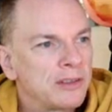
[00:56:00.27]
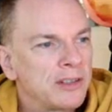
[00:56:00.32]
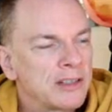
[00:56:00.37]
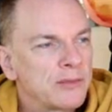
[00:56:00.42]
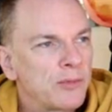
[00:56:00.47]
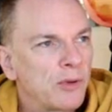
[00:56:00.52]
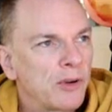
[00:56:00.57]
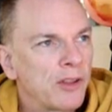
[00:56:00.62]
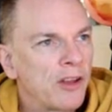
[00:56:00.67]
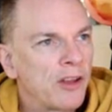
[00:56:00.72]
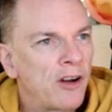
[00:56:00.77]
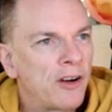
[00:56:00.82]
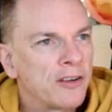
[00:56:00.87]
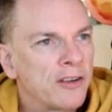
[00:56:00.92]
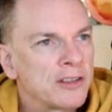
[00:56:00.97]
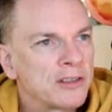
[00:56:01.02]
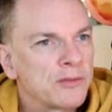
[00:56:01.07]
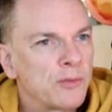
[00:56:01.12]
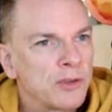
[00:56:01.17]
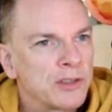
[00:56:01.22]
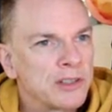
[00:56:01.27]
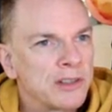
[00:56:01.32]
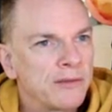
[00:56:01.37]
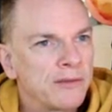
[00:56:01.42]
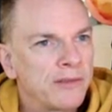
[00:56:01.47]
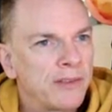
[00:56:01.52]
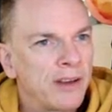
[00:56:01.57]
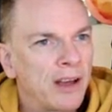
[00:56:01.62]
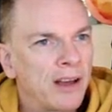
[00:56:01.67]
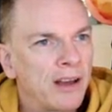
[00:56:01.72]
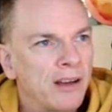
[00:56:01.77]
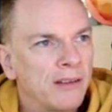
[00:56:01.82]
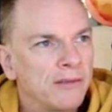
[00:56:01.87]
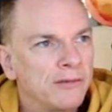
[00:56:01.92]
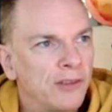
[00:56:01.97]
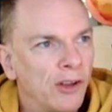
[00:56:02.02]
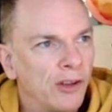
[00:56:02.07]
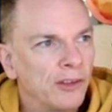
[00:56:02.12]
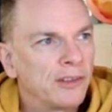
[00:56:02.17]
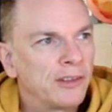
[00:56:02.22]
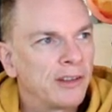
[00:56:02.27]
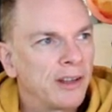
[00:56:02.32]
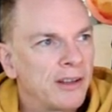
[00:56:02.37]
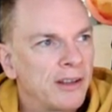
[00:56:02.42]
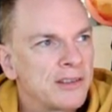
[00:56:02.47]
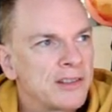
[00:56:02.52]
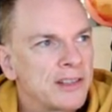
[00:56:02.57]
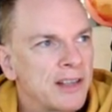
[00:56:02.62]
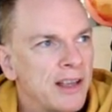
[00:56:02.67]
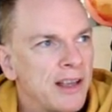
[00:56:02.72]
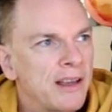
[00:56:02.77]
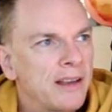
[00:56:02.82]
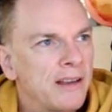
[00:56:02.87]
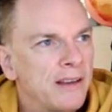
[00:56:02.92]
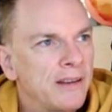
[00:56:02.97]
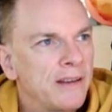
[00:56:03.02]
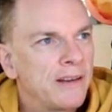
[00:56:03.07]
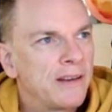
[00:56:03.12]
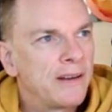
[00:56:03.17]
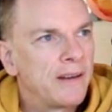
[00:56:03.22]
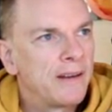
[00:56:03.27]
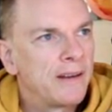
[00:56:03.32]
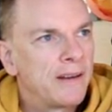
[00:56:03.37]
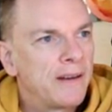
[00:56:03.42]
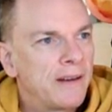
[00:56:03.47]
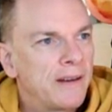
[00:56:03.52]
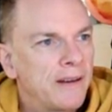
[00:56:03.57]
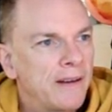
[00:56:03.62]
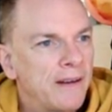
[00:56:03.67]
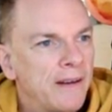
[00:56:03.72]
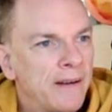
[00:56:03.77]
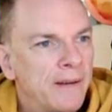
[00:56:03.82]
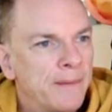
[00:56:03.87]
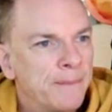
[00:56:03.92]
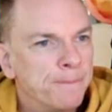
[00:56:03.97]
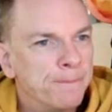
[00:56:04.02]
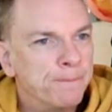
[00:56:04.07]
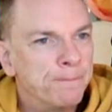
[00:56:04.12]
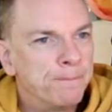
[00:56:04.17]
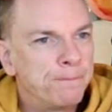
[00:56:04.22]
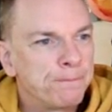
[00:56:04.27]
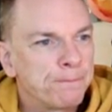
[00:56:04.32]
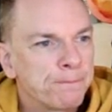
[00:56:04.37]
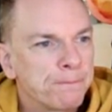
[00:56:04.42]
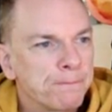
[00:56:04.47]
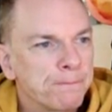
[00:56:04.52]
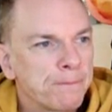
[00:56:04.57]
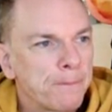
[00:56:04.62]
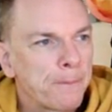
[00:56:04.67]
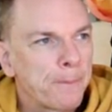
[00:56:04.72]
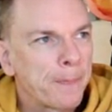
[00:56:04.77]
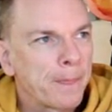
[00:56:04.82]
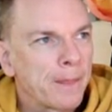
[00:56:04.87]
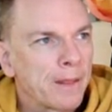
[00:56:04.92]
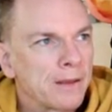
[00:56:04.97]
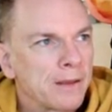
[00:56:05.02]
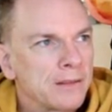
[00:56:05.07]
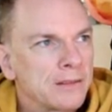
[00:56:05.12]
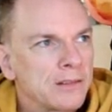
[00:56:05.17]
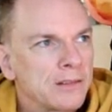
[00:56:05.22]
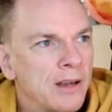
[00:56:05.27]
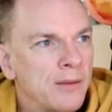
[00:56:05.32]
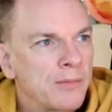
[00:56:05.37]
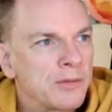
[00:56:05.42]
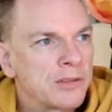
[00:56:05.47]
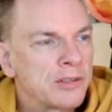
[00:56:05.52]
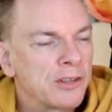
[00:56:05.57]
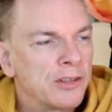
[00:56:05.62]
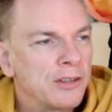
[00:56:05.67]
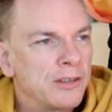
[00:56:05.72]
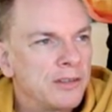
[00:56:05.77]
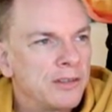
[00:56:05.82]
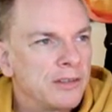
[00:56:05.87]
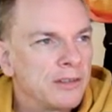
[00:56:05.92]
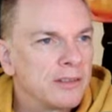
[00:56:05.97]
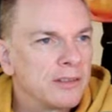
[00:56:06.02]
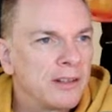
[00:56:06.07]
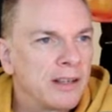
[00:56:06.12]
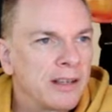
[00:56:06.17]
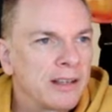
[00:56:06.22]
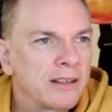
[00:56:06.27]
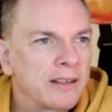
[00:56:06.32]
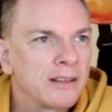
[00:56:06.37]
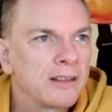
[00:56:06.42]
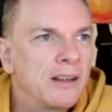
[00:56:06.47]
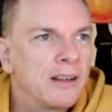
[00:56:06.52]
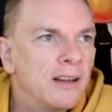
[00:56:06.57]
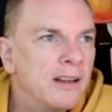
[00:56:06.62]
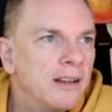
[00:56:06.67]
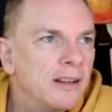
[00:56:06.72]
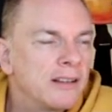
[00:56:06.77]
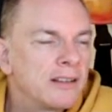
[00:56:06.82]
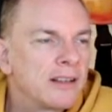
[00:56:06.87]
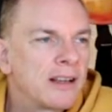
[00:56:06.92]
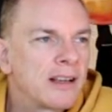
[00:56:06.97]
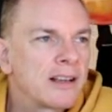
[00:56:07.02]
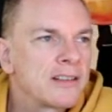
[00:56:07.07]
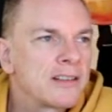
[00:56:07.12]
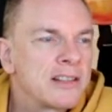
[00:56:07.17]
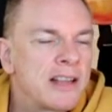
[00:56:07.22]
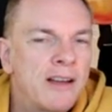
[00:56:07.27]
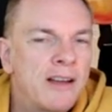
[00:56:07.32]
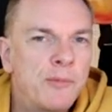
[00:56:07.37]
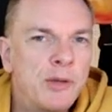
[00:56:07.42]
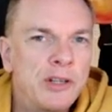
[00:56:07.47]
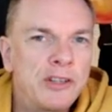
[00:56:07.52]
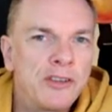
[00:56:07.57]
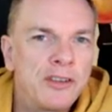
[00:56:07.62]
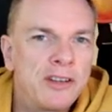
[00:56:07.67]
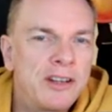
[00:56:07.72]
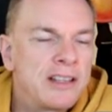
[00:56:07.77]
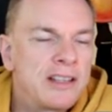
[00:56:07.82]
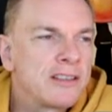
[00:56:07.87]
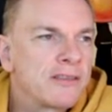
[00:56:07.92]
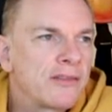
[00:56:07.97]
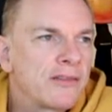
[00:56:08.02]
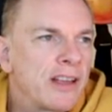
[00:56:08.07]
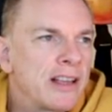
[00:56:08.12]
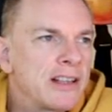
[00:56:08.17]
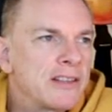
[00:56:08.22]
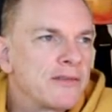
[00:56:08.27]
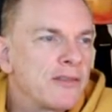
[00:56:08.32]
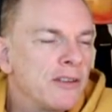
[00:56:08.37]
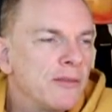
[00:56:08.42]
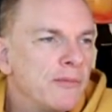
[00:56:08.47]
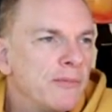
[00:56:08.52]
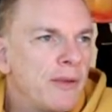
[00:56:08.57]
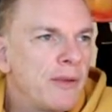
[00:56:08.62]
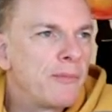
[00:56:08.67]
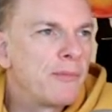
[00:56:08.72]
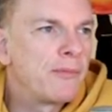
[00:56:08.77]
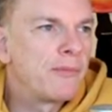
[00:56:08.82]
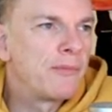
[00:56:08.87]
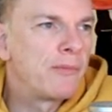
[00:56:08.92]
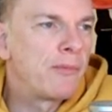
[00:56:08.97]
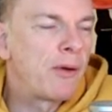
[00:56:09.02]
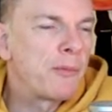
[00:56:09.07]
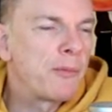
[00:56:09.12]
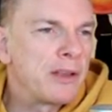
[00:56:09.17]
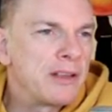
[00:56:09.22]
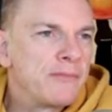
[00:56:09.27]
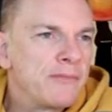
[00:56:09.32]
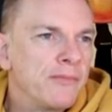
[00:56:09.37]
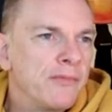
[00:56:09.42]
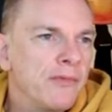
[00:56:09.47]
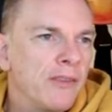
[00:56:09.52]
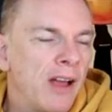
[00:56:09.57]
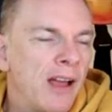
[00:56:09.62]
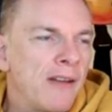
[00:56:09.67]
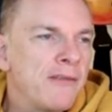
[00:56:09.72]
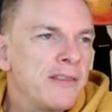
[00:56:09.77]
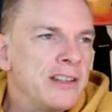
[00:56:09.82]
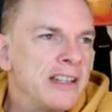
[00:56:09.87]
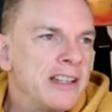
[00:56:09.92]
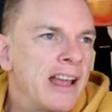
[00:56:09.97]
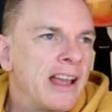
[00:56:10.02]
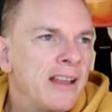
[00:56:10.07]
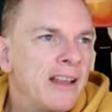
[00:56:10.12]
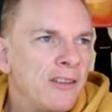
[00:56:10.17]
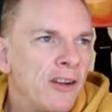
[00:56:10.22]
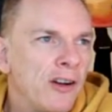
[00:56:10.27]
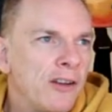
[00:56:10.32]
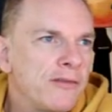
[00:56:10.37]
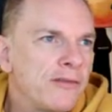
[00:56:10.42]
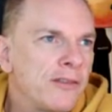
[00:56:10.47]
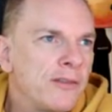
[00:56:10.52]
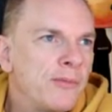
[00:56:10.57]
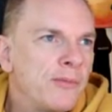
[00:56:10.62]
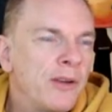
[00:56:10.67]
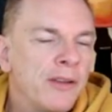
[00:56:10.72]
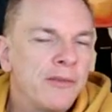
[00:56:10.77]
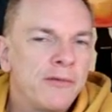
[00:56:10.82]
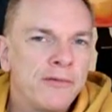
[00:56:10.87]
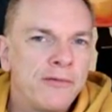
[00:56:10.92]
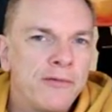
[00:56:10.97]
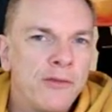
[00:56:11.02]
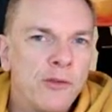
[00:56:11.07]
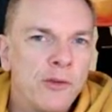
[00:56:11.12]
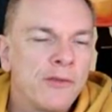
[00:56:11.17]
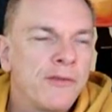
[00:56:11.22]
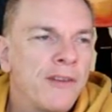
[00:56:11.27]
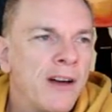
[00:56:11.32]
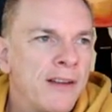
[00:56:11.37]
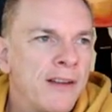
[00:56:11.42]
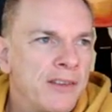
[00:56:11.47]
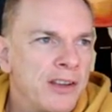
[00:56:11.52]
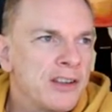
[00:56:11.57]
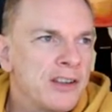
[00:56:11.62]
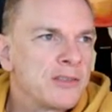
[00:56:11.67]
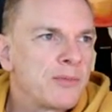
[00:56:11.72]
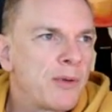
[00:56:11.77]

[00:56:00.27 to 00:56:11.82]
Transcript: That's one of the hardest ones I've I've done. I'd say. Um, so that was good. Like, like I say, I've been doing these things for probably every day now for about four or five years.